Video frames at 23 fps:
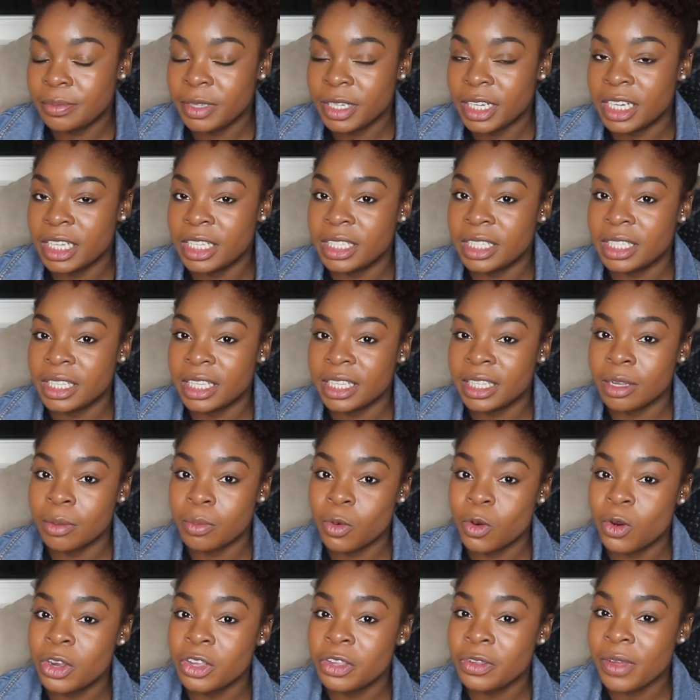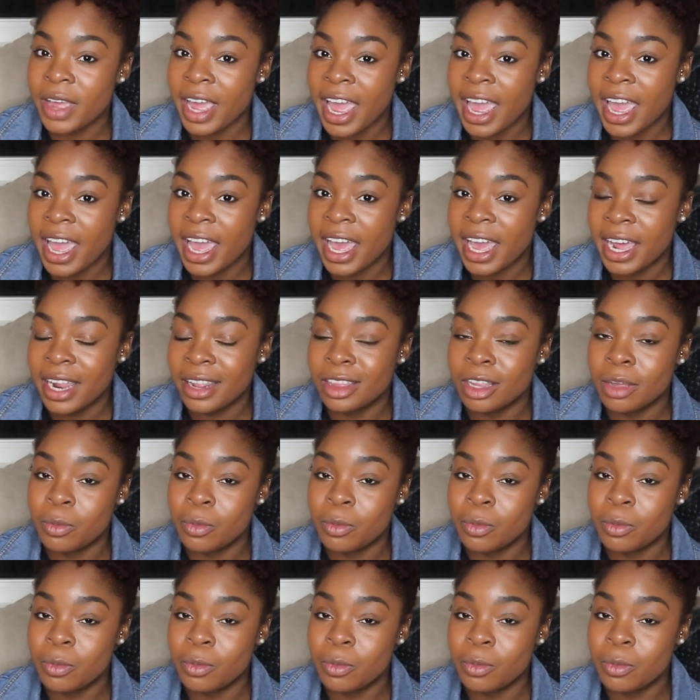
because the more you add,